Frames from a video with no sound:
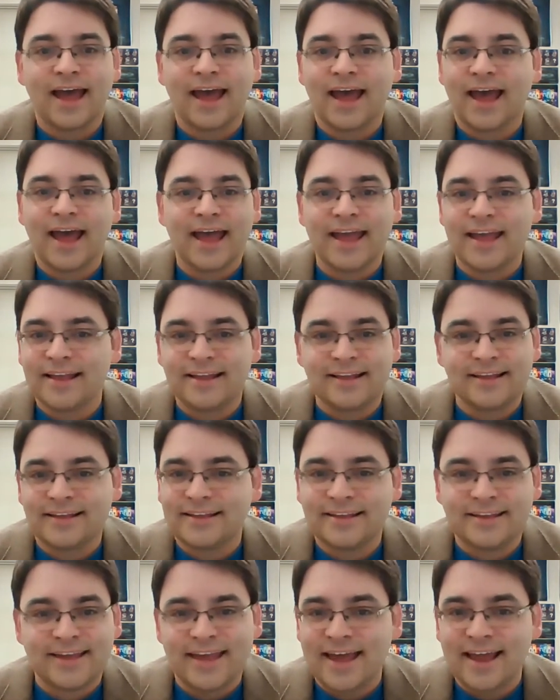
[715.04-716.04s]
I
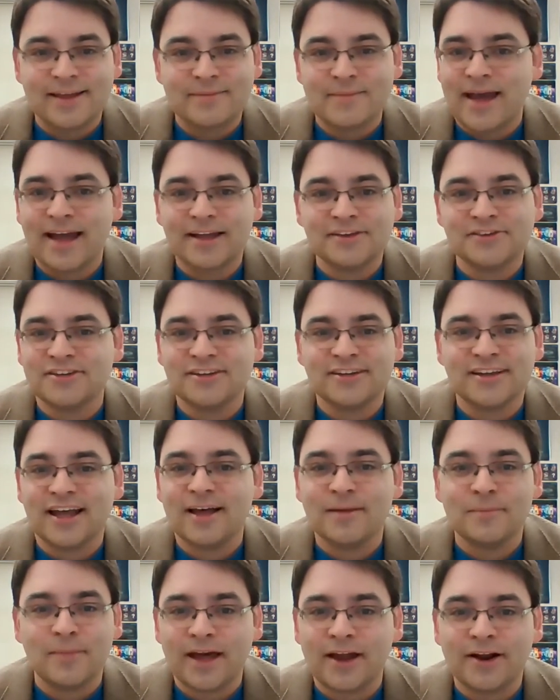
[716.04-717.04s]
can't imagine a
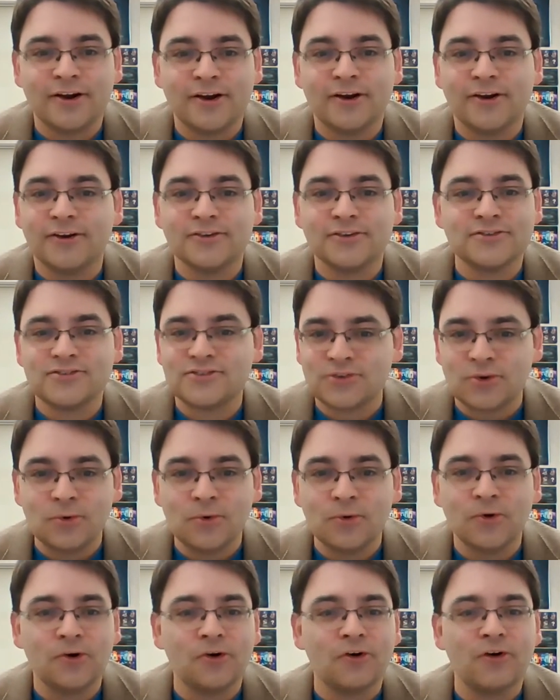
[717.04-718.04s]
better
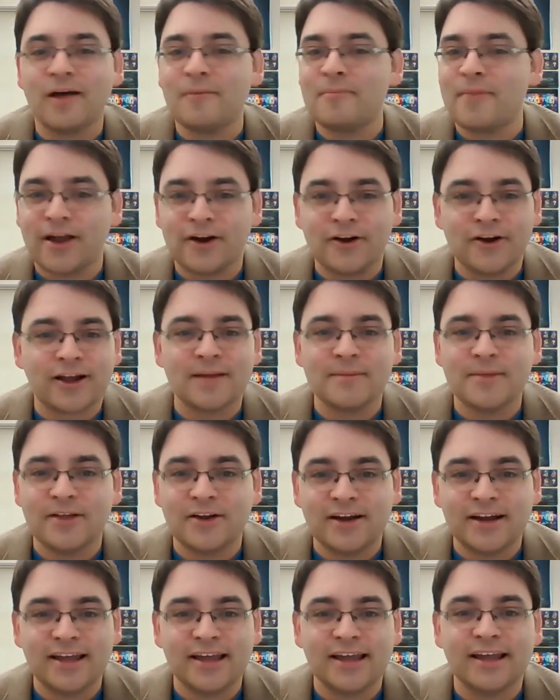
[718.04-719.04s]
school, a better
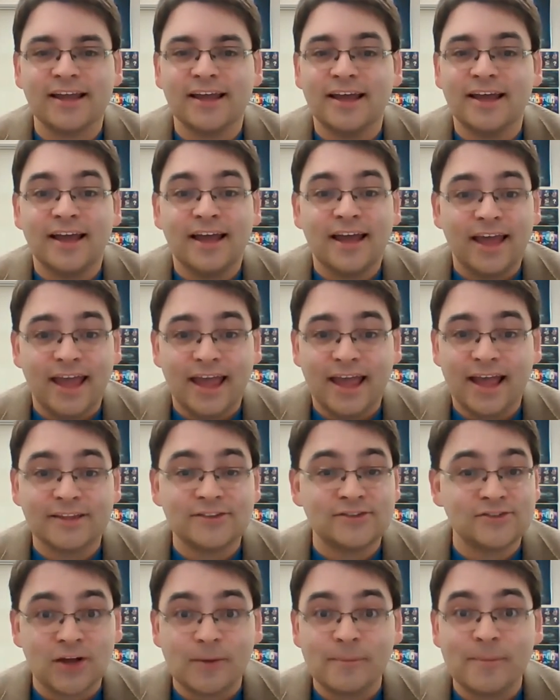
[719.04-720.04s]
community, and
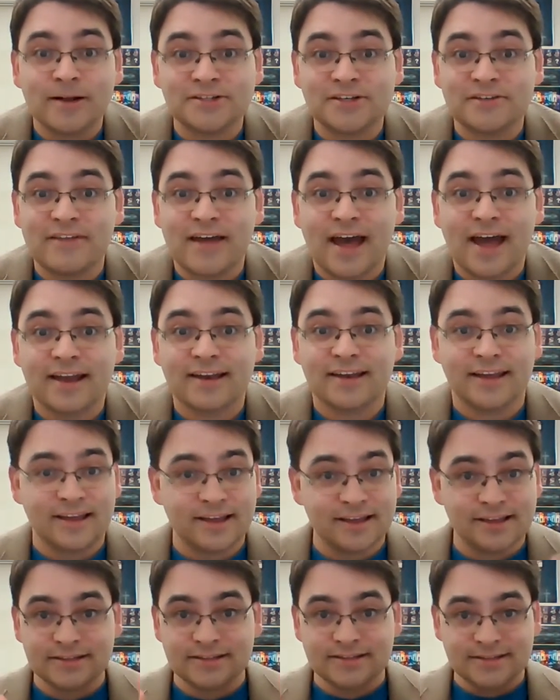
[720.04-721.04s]
so much of that
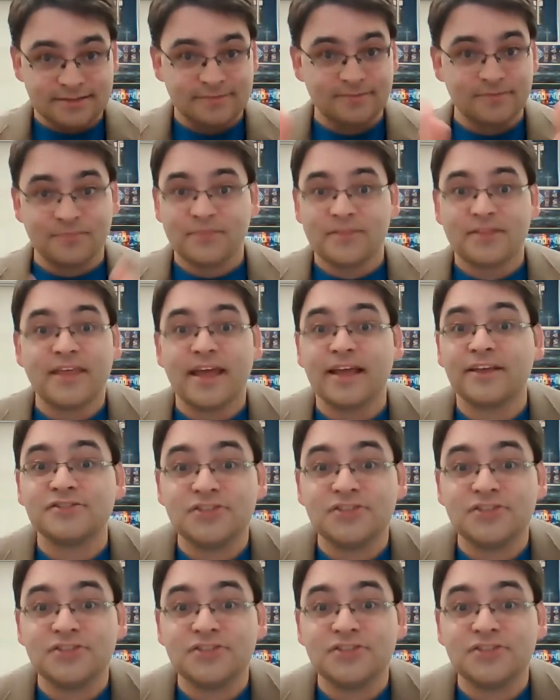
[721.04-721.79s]
is thanks